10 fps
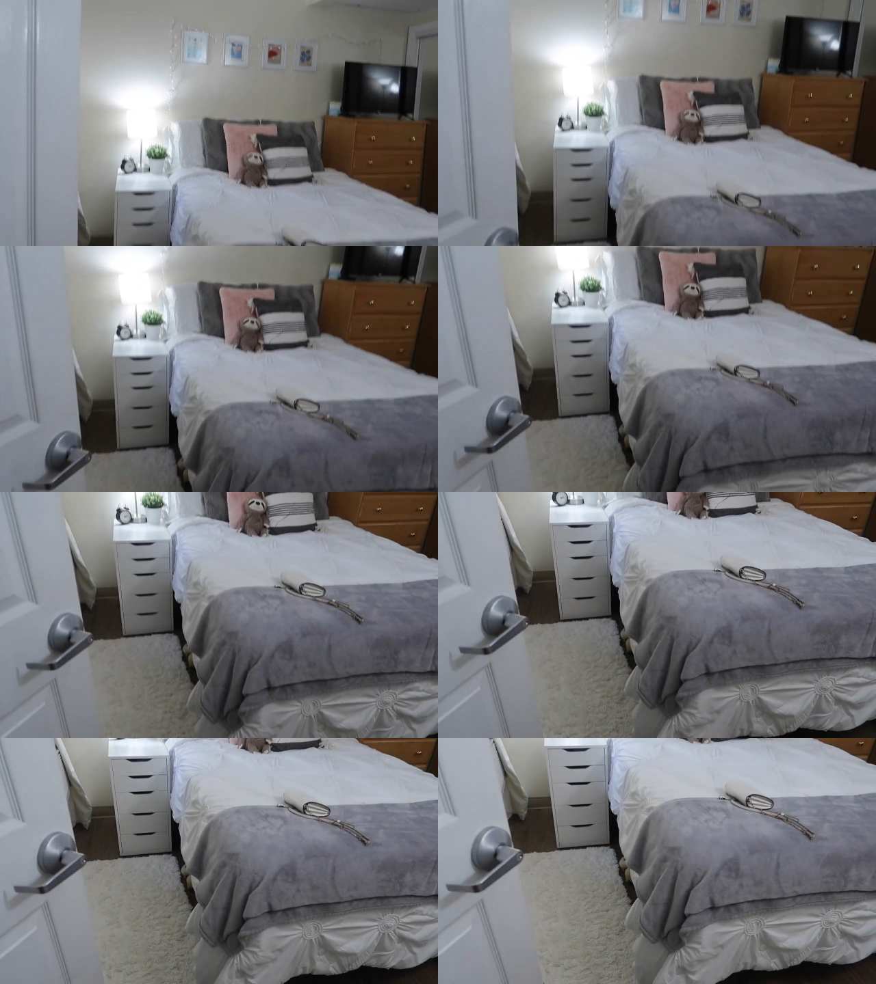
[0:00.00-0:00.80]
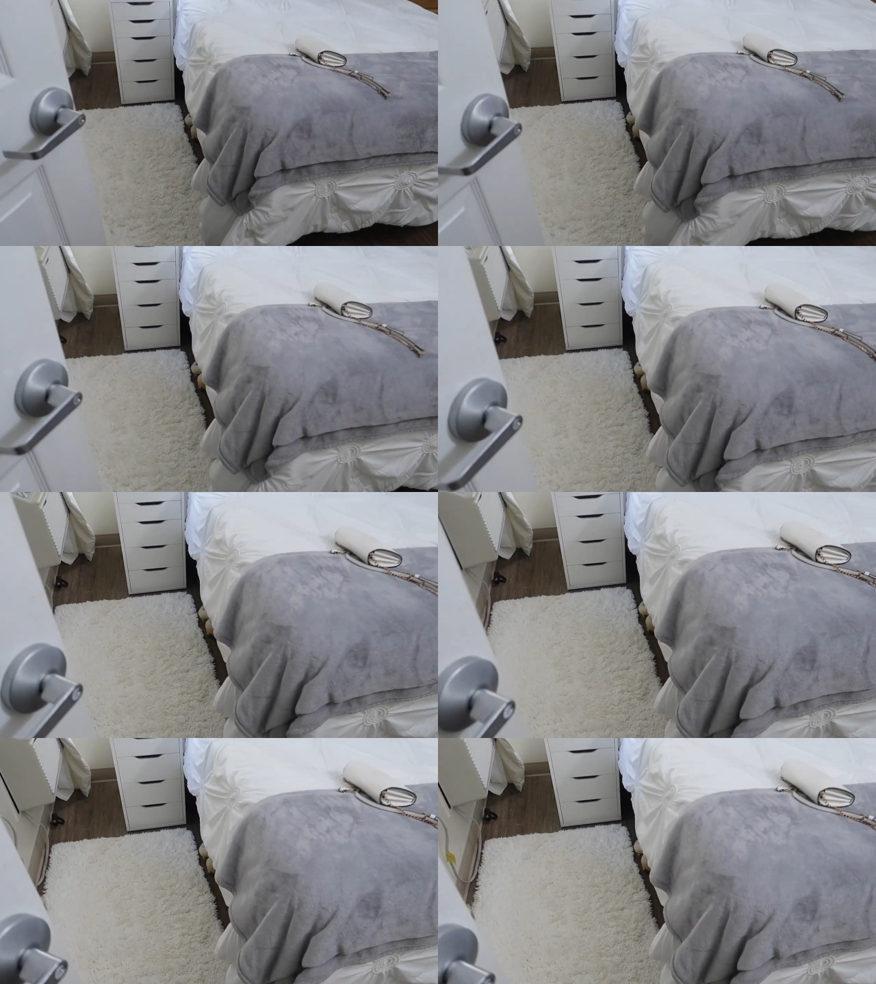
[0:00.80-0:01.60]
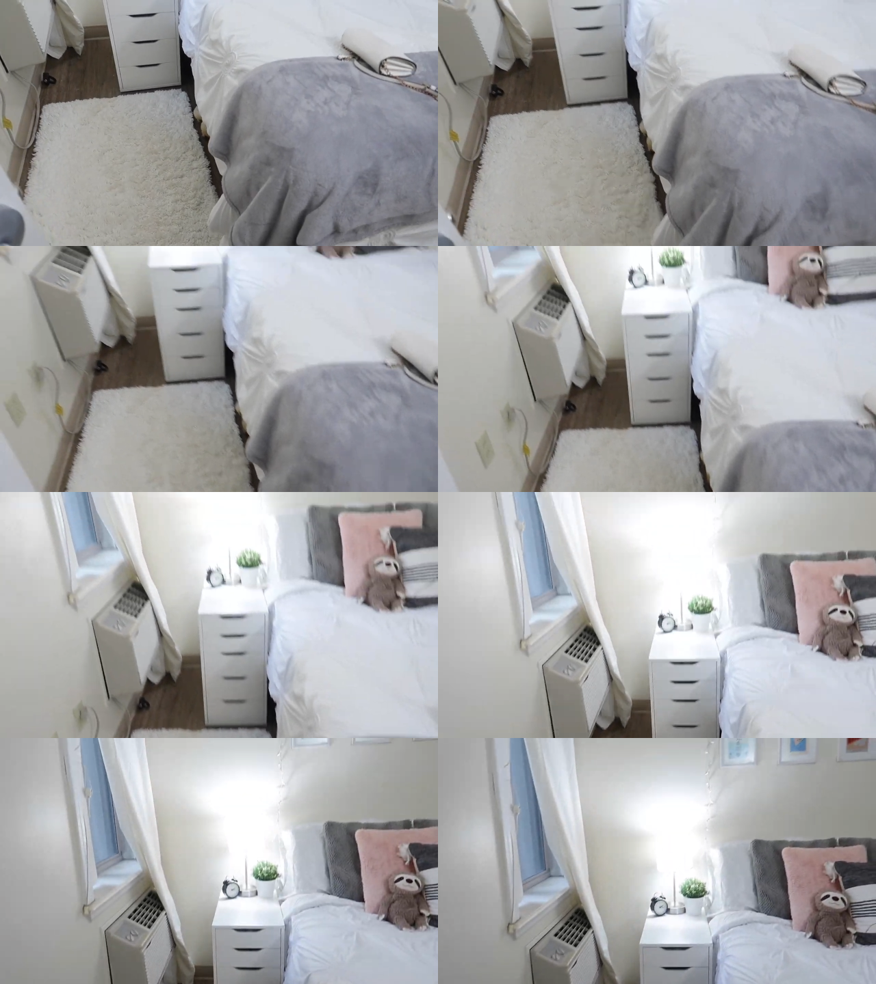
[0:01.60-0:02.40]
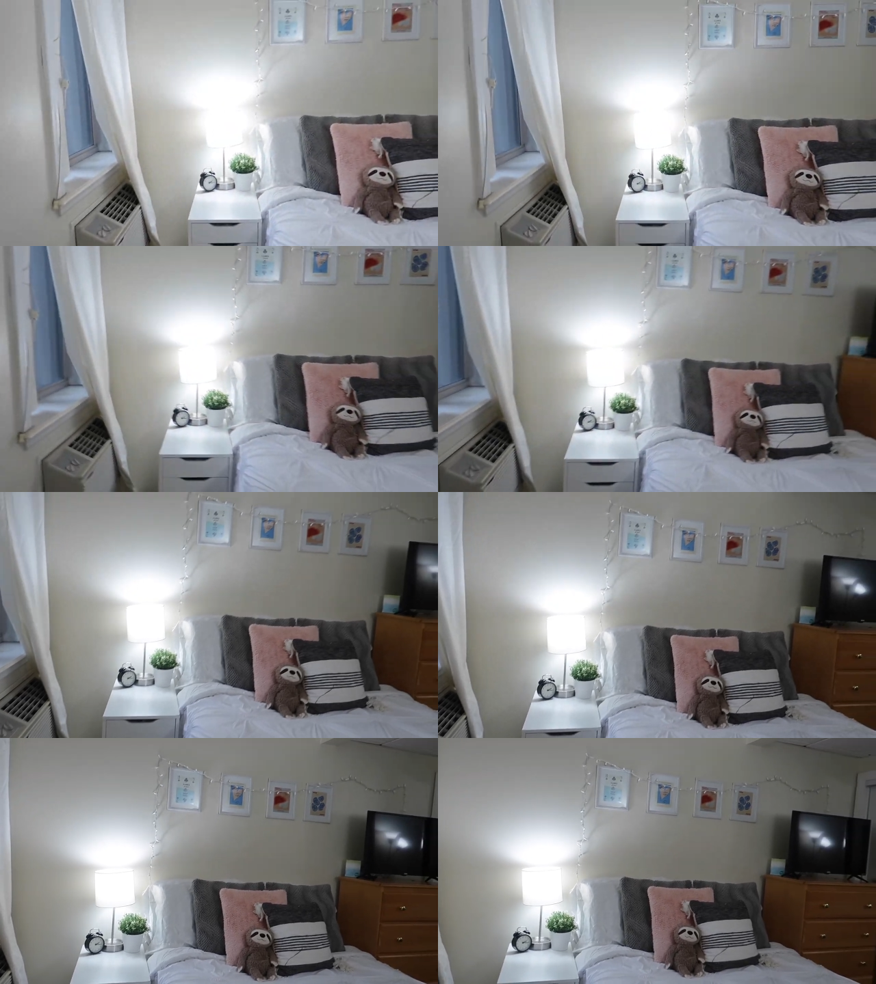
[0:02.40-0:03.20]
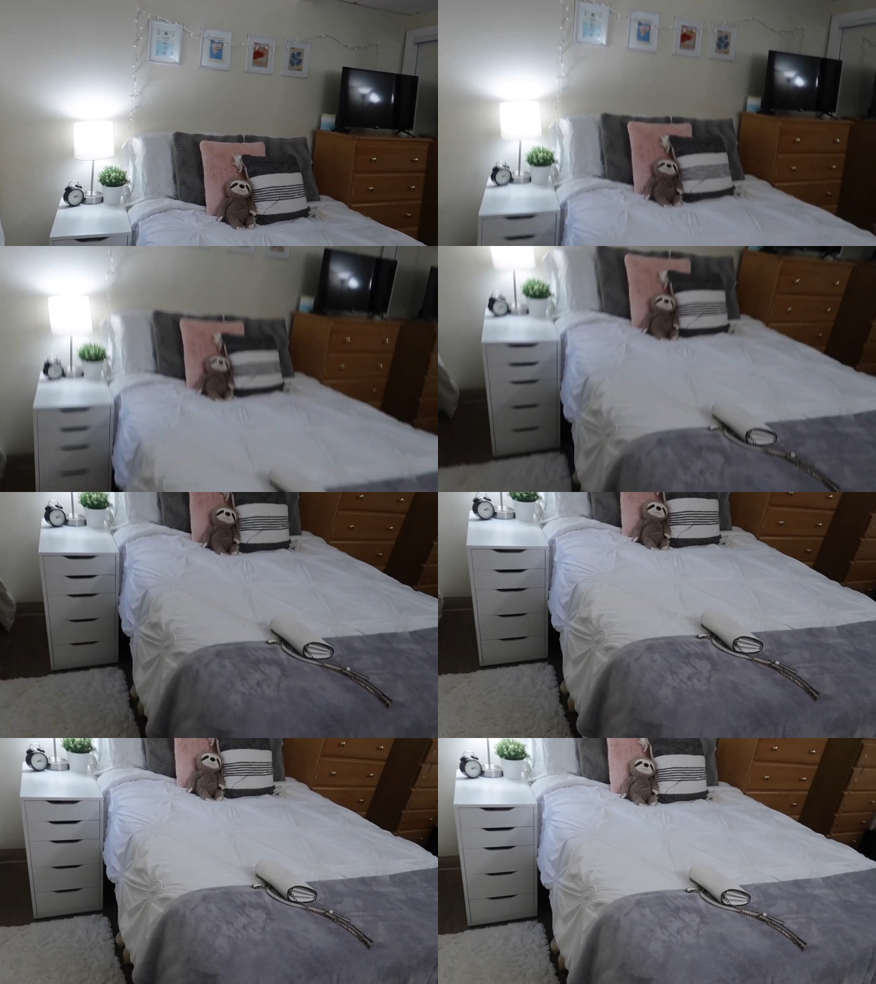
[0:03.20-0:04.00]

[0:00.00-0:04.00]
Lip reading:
(no speaker visible)